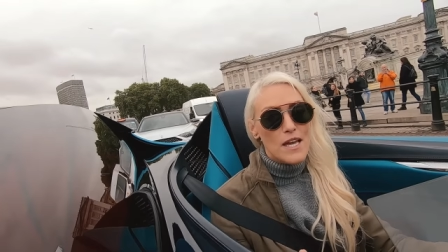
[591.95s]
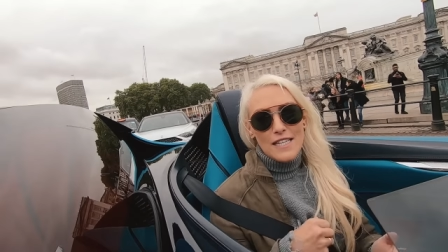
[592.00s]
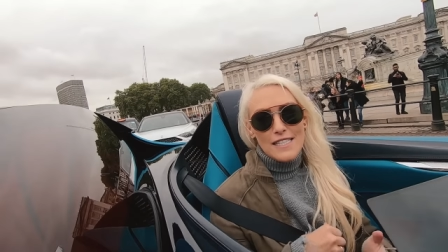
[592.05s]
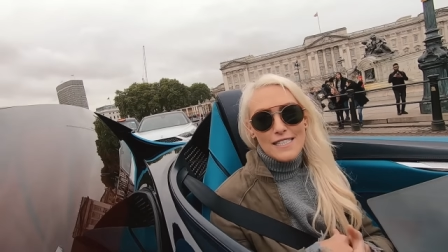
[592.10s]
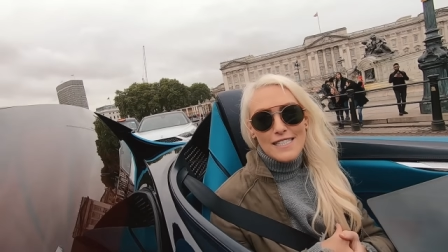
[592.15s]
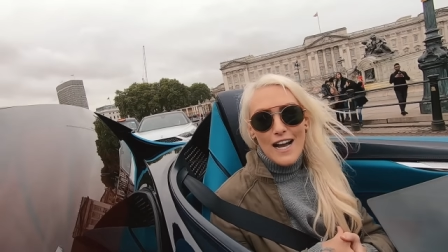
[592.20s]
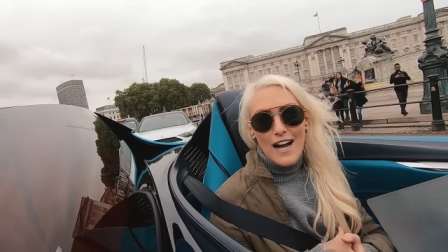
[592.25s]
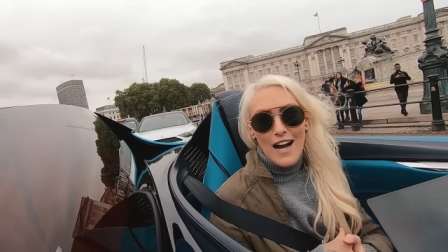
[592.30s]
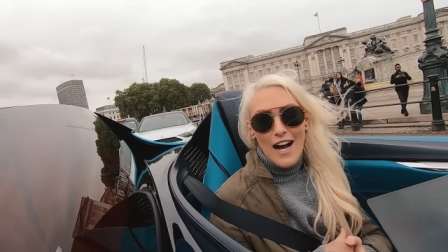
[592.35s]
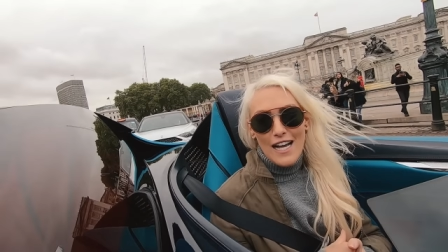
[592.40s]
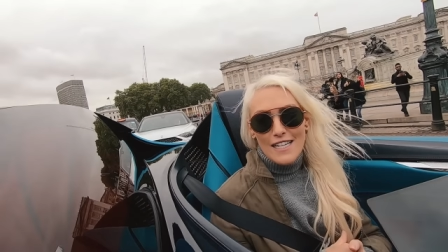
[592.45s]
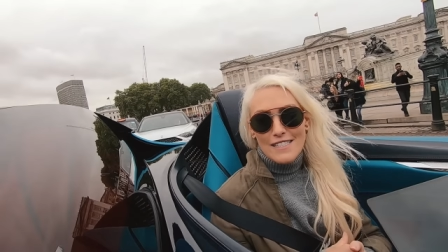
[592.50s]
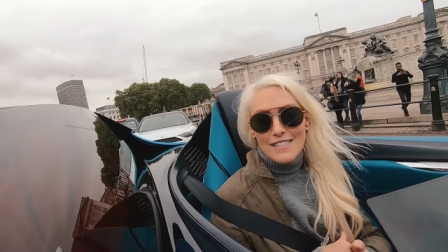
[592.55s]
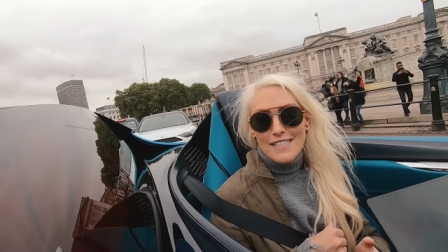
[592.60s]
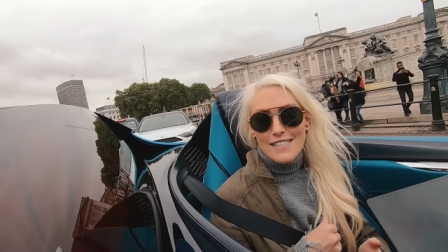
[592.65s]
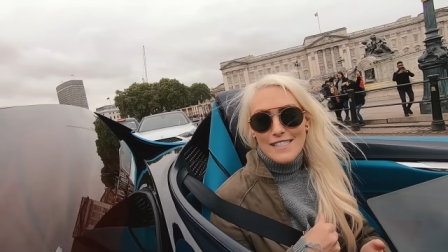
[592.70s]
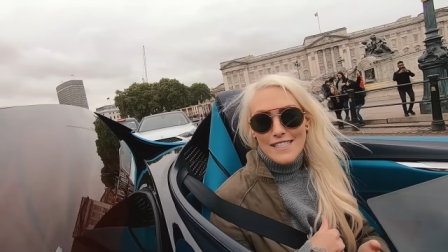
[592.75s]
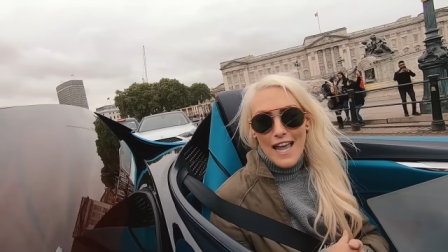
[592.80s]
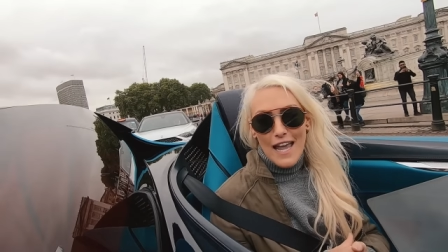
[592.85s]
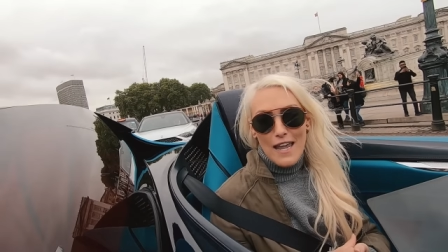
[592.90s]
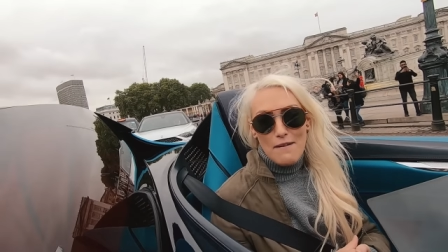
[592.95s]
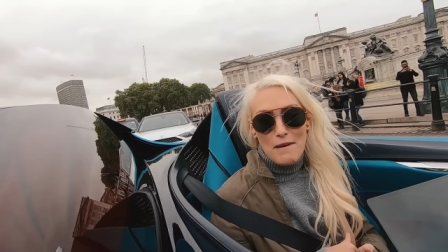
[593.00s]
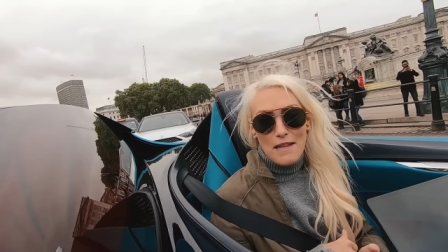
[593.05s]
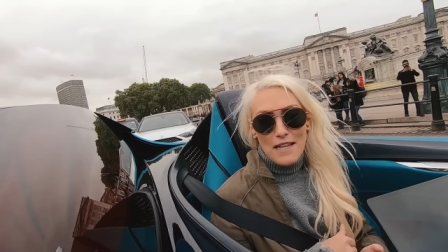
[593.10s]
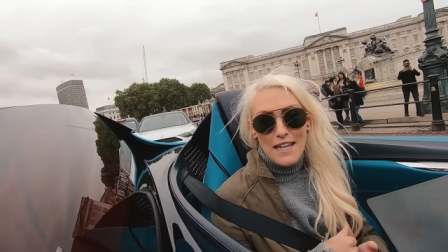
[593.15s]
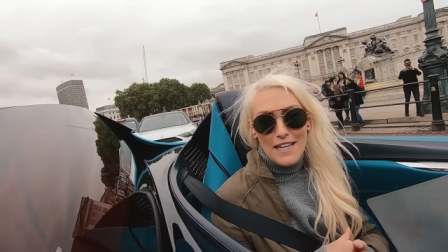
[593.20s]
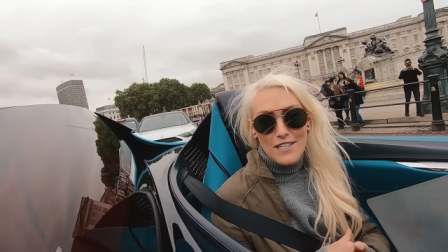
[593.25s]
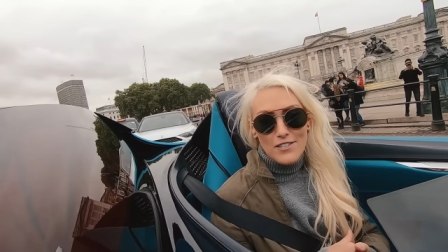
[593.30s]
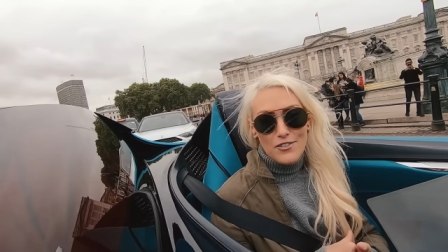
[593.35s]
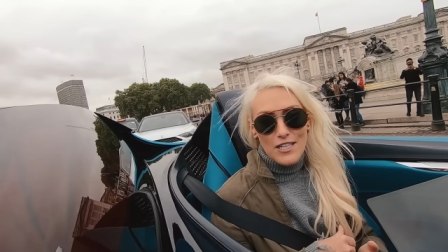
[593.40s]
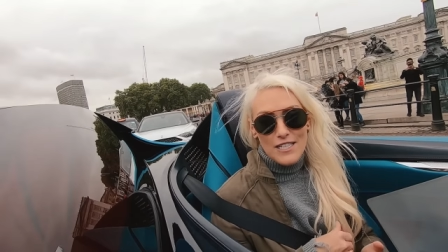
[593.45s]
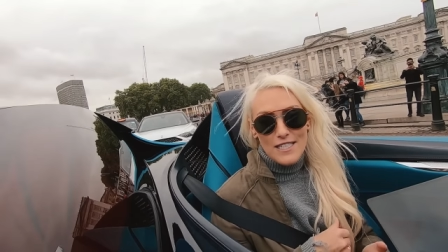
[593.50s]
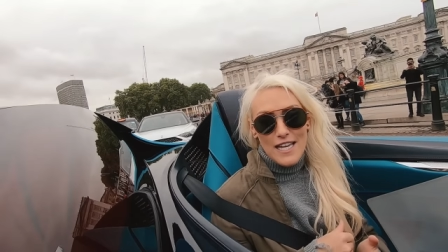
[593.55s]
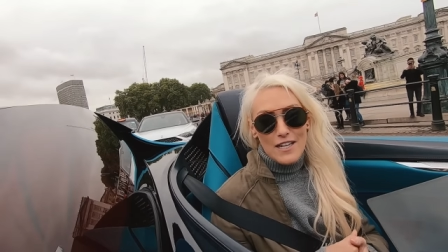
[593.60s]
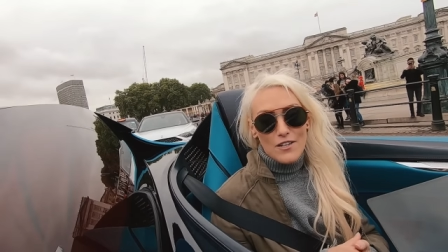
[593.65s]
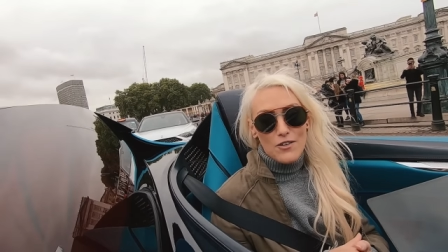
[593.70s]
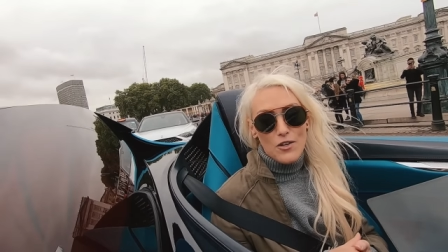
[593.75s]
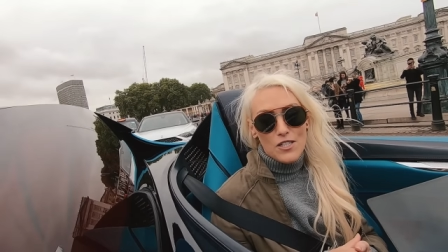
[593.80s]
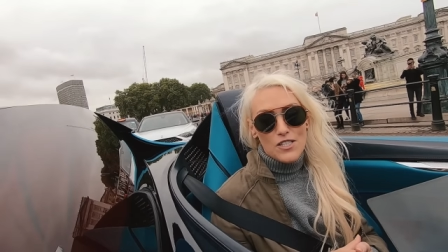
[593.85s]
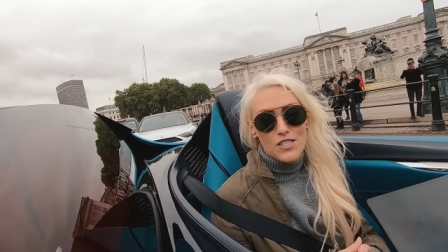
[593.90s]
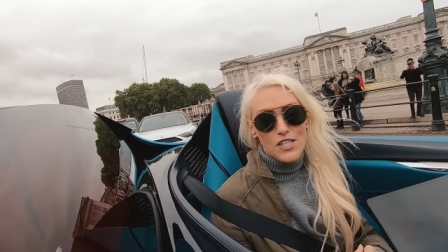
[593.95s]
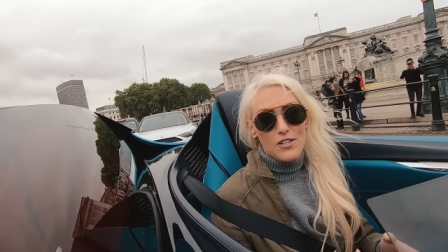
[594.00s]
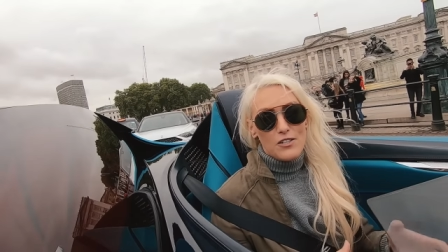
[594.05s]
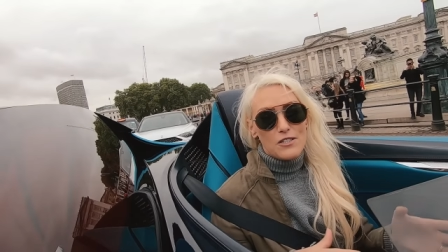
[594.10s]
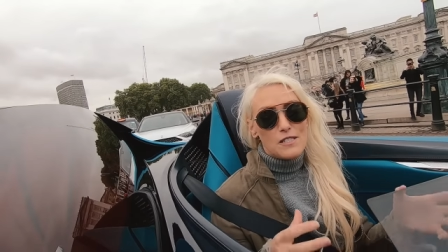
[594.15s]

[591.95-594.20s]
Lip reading: This car has the same electric technology,